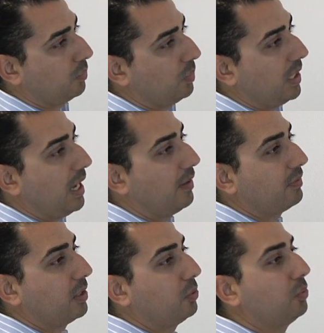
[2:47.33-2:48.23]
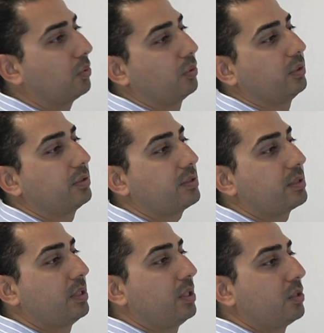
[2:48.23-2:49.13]
will have the new
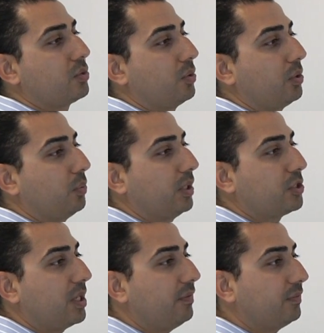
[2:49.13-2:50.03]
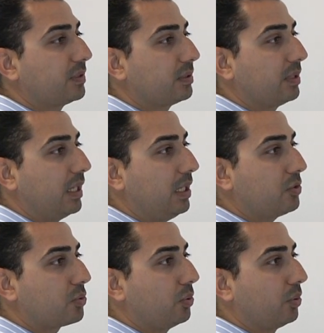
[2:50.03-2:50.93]
corners. So you will shift
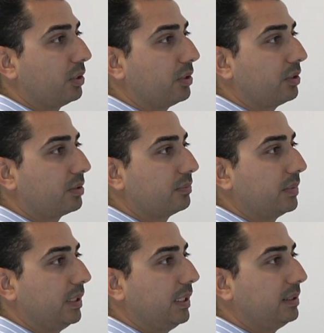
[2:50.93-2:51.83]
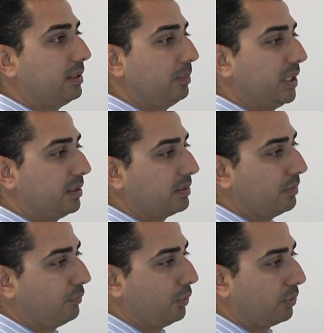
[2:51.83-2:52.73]
each corner a little bit
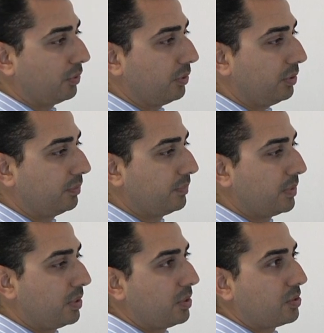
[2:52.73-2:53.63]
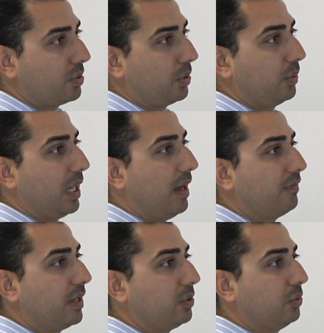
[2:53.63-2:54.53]
further. So you will
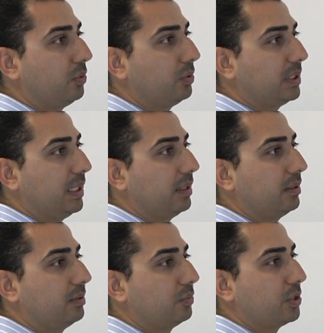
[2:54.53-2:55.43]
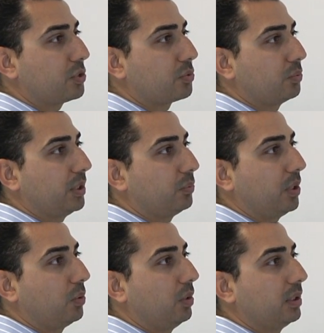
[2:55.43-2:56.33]
have a new node here, which what
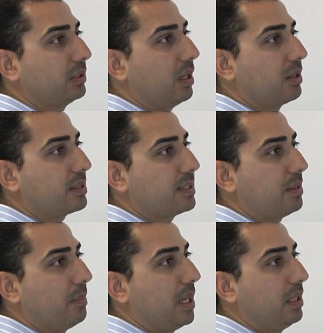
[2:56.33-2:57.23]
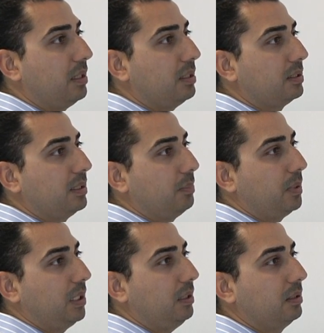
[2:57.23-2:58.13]
we call it RCmin
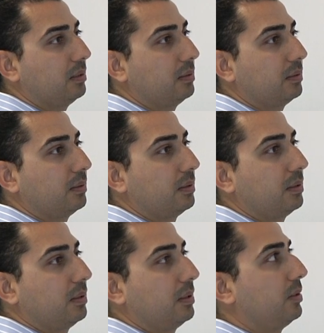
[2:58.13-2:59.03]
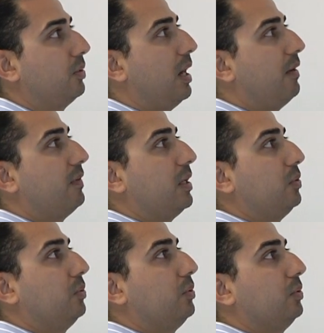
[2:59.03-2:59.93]
DP. You have a
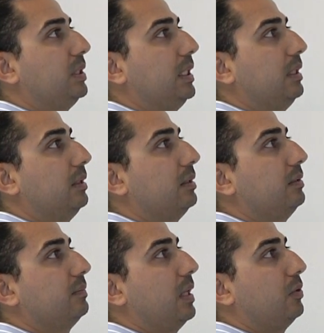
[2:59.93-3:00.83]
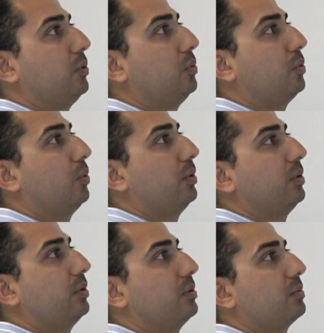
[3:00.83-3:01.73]
new node here, a new
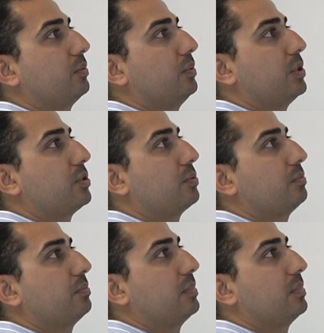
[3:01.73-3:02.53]
corner, which